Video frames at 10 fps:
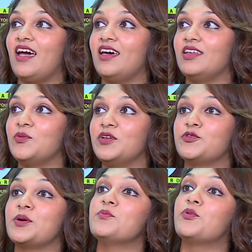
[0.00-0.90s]
and we have
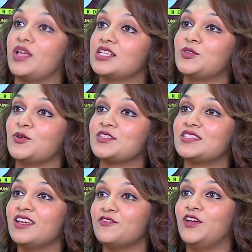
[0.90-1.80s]
to embrace
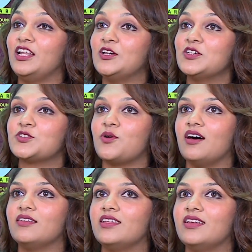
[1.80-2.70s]
those failures
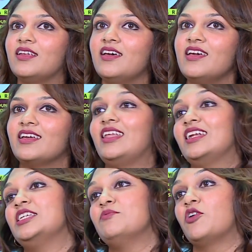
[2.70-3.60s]
rather than
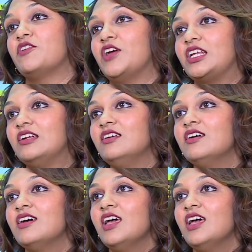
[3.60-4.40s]
getting demotivated.